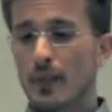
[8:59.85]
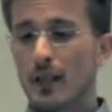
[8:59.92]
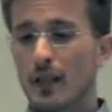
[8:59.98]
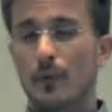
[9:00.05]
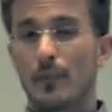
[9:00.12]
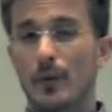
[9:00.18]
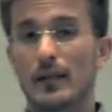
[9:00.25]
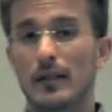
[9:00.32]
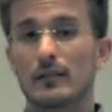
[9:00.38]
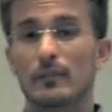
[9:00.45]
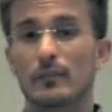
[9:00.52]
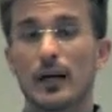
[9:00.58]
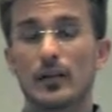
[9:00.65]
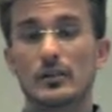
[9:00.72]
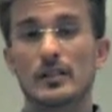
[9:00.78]
and
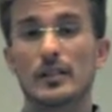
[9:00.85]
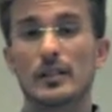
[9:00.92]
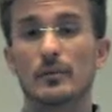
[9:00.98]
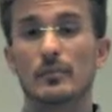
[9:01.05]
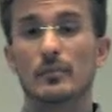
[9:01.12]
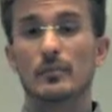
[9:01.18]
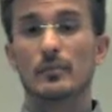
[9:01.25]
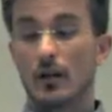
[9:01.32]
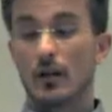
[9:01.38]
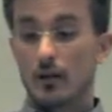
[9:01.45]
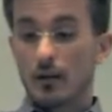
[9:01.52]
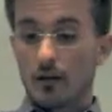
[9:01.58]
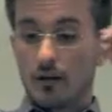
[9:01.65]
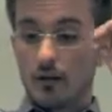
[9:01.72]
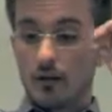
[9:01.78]
my team
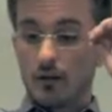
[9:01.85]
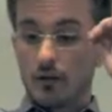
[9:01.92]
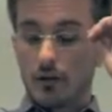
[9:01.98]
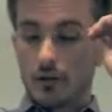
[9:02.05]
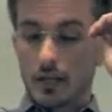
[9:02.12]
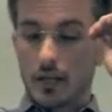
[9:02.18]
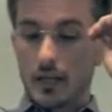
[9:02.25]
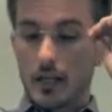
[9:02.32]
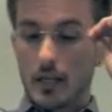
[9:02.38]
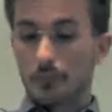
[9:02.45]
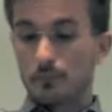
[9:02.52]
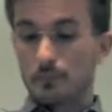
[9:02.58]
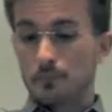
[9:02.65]
on the game.